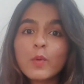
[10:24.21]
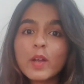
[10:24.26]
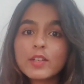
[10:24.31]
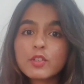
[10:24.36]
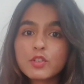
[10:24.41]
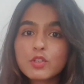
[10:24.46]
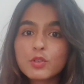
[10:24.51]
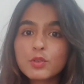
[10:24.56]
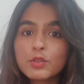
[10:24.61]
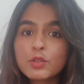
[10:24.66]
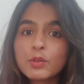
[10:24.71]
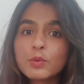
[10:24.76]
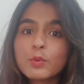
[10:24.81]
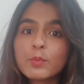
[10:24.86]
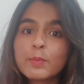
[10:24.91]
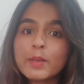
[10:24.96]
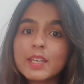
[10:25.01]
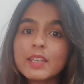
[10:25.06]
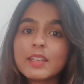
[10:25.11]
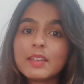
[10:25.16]
when should
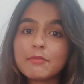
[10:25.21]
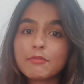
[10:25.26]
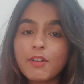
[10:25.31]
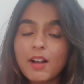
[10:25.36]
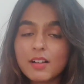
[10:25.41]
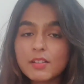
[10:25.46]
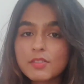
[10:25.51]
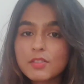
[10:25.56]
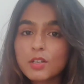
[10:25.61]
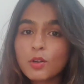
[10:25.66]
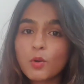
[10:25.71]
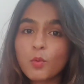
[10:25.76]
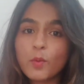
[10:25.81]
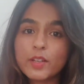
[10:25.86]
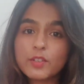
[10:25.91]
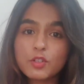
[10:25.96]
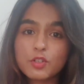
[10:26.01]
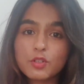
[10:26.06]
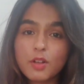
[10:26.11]
you be fasting, or